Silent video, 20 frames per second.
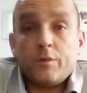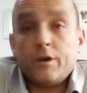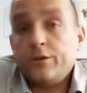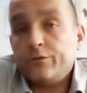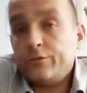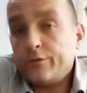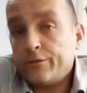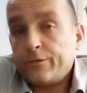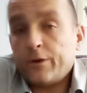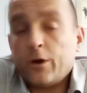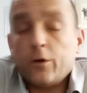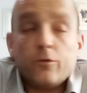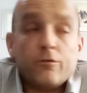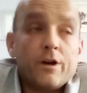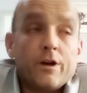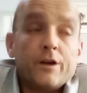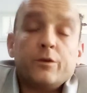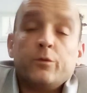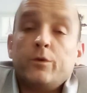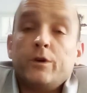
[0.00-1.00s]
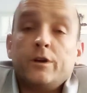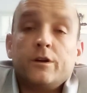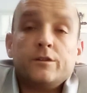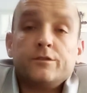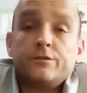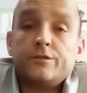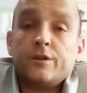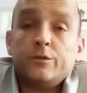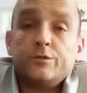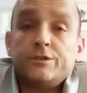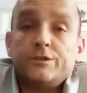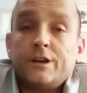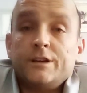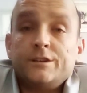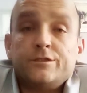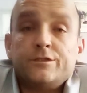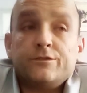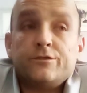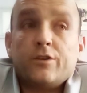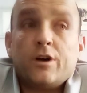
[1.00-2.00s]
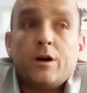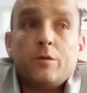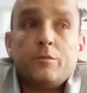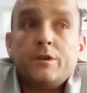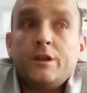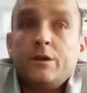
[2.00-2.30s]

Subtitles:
But he used to float around the wing at association time,